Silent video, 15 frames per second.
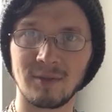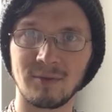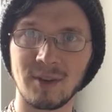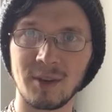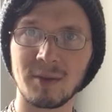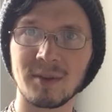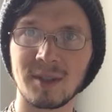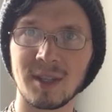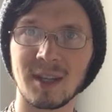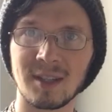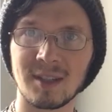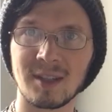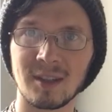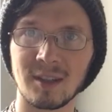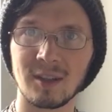frequency
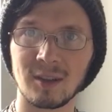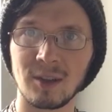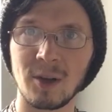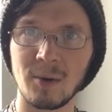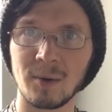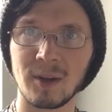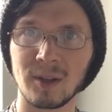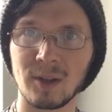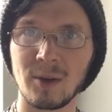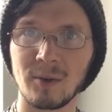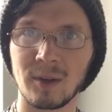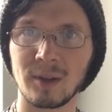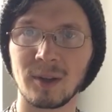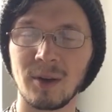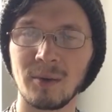gets lower and lower
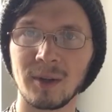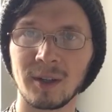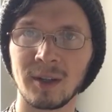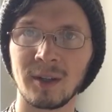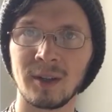and lower,